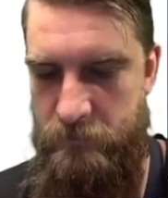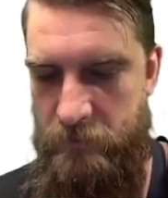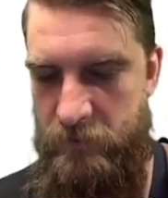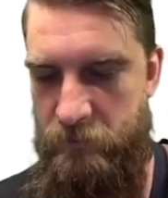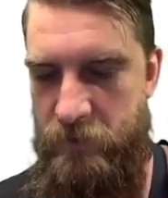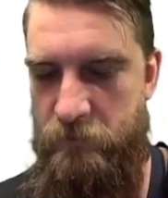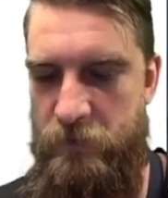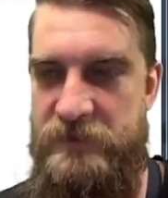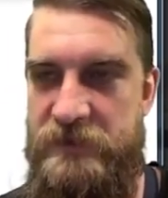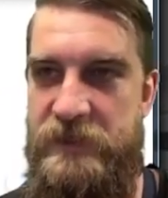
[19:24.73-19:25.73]
I mean,
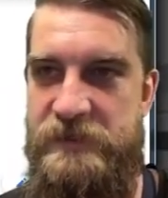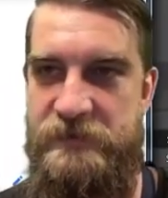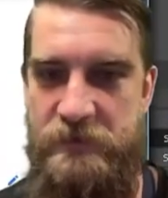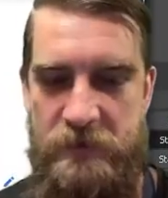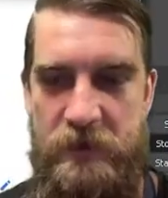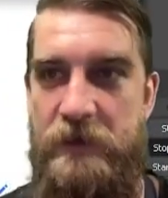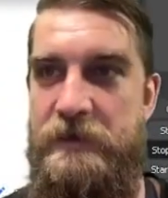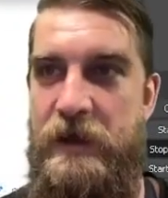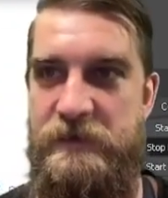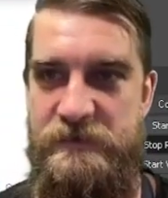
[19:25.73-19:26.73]
when did his
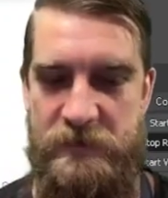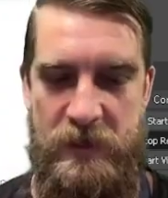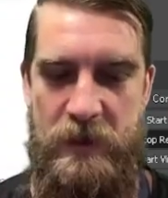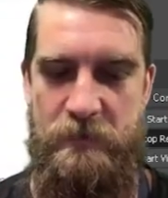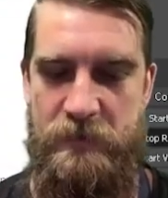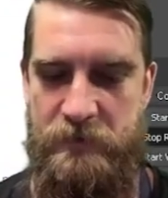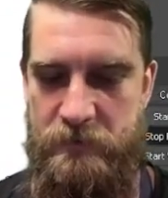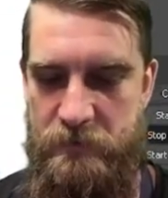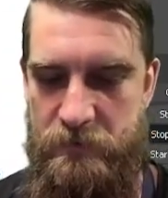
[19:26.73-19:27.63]
announcement happen?